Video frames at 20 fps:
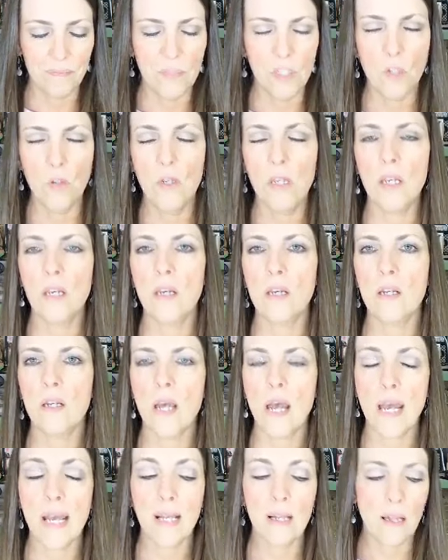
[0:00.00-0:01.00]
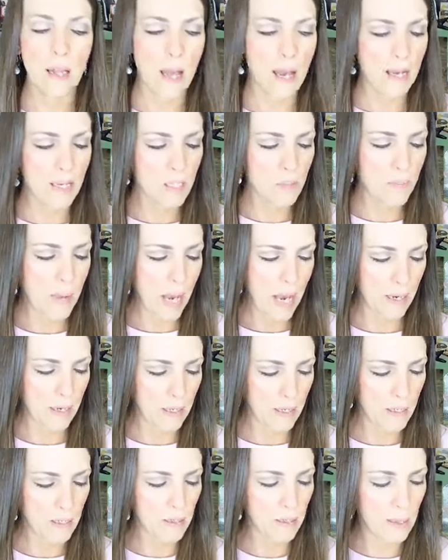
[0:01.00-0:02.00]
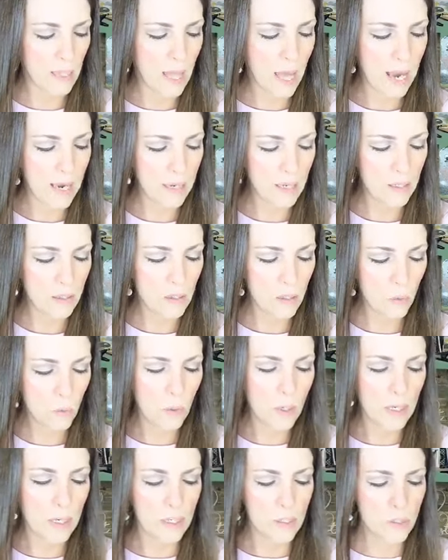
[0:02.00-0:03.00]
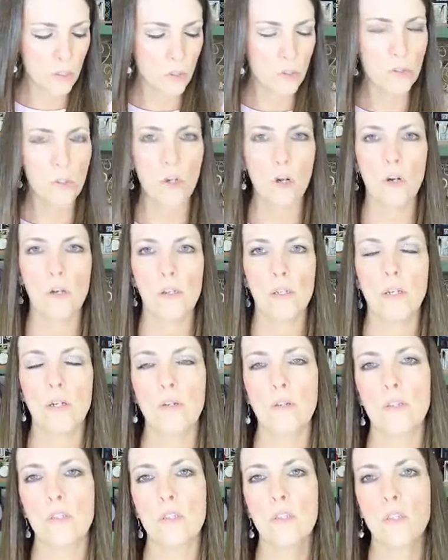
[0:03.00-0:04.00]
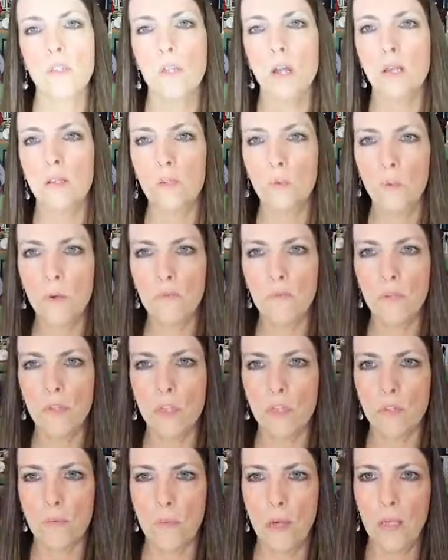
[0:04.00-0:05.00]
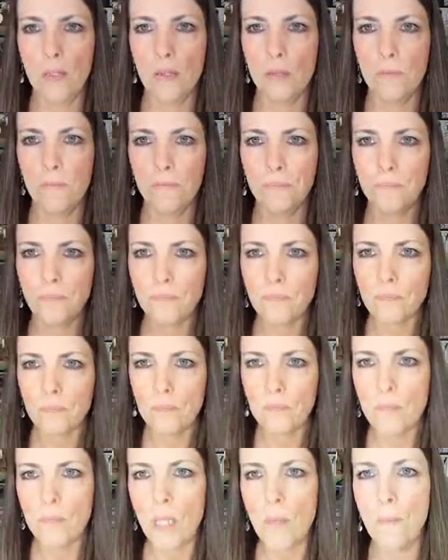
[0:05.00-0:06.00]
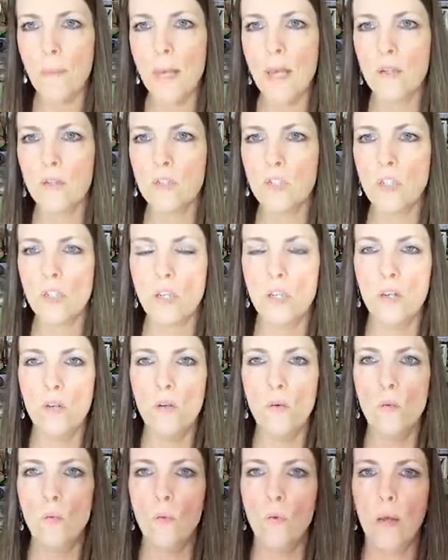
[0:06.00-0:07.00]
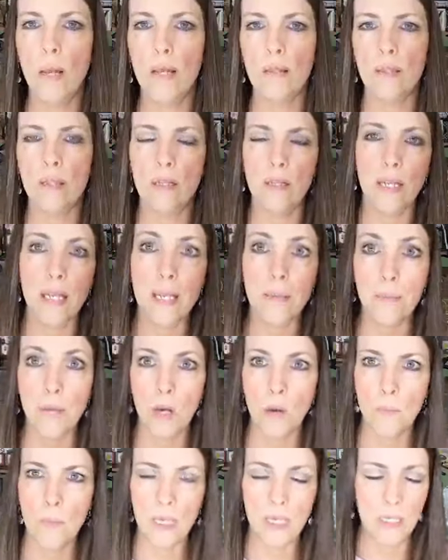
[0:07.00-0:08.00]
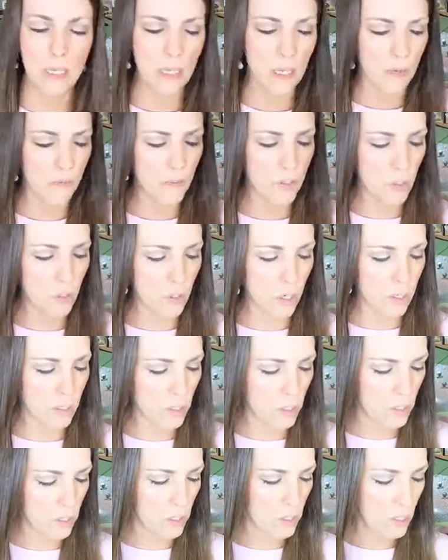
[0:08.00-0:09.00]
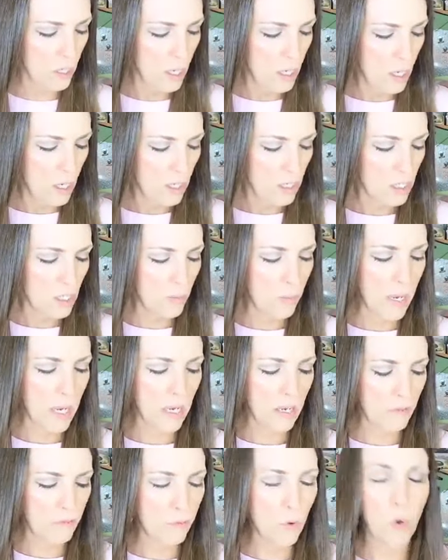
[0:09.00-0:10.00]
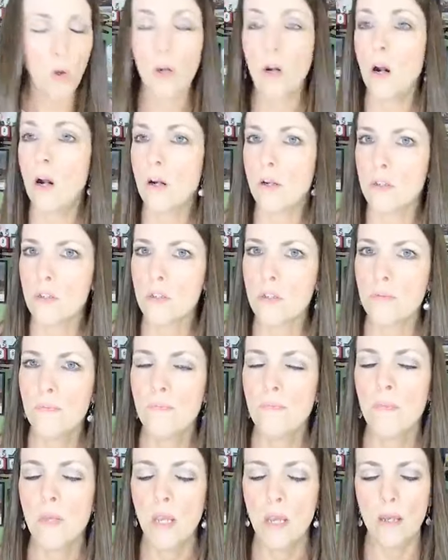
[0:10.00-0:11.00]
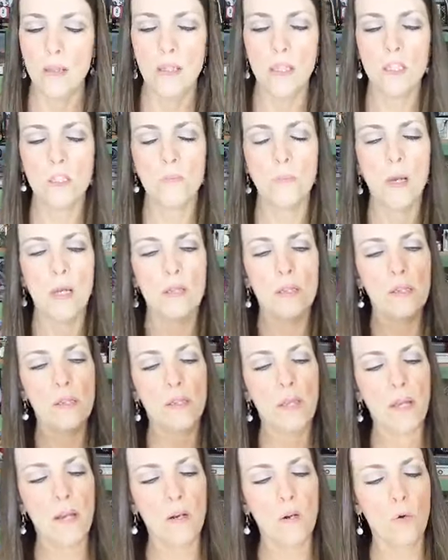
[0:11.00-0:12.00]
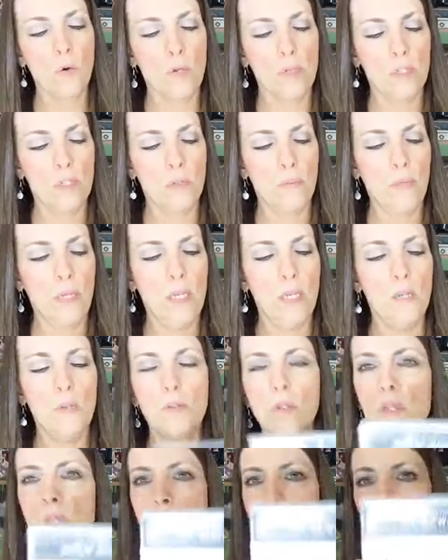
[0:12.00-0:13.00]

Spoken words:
You get a class packet like the one I showed you earlier. This is not the one for this month. Mailed to you, and then email PDF instructions to make 4 cards. This month they are going to be using